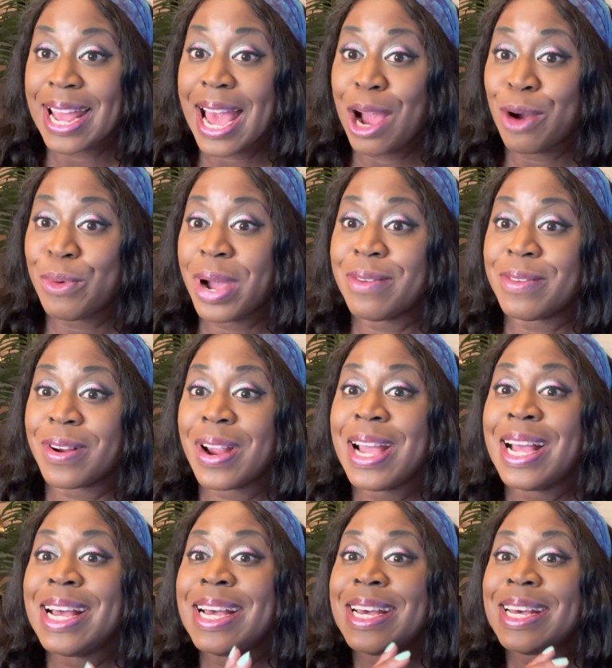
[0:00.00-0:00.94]
However,
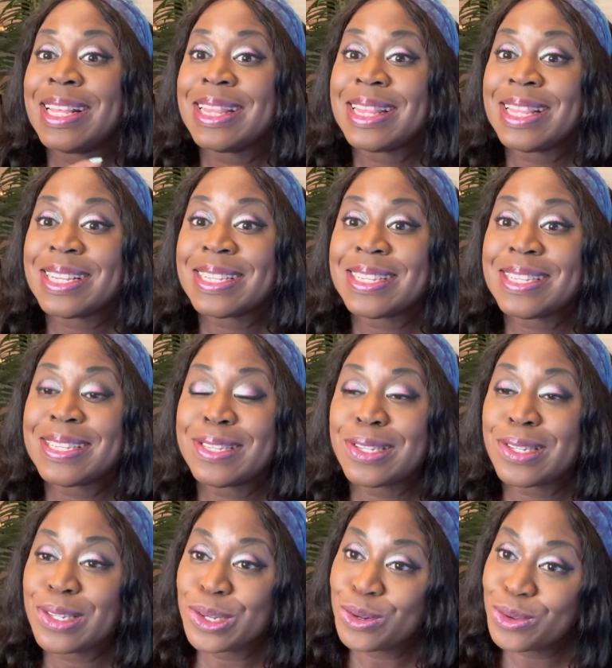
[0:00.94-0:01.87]
the
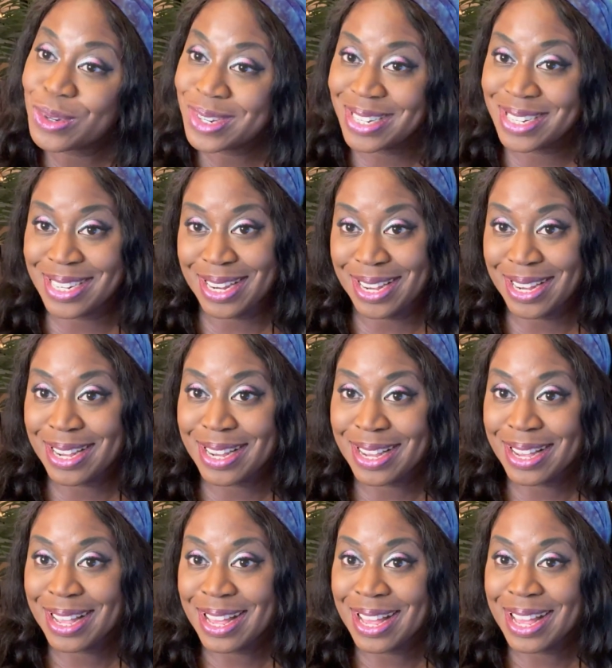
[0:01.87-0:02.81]

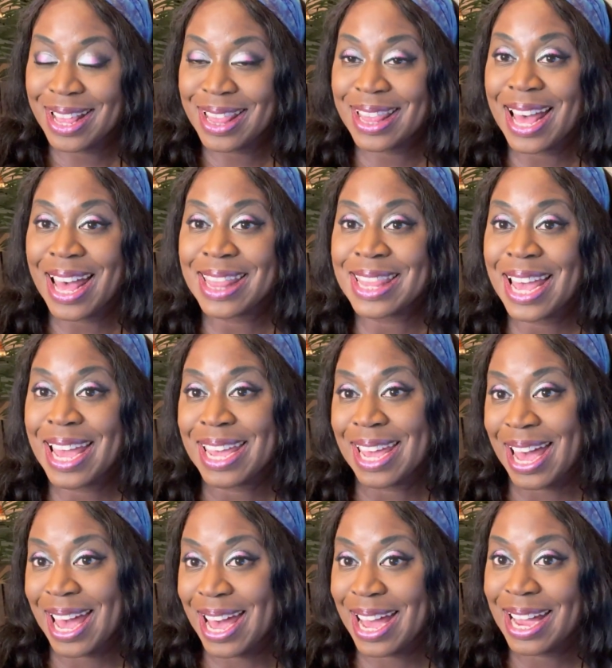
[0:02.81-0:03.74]
sushi that they
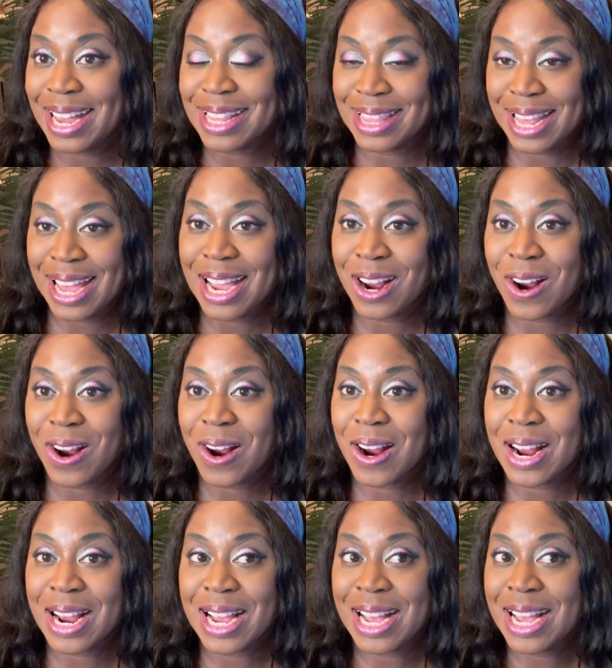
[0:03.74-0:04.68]
had
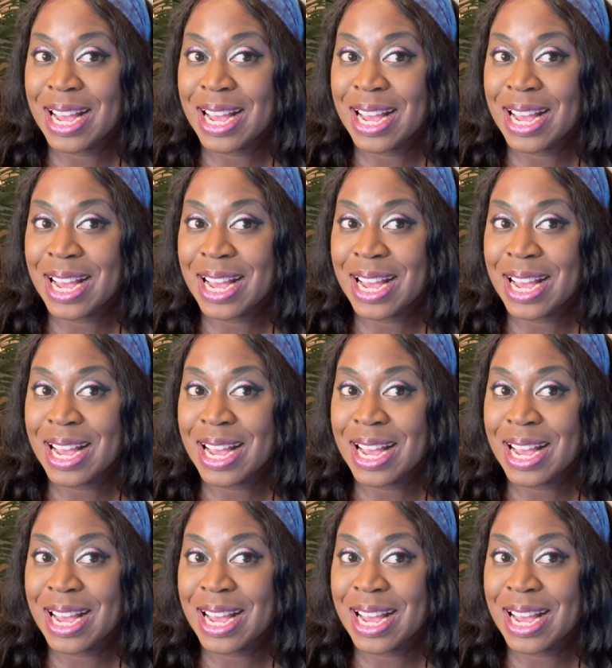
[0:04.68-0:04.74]
there,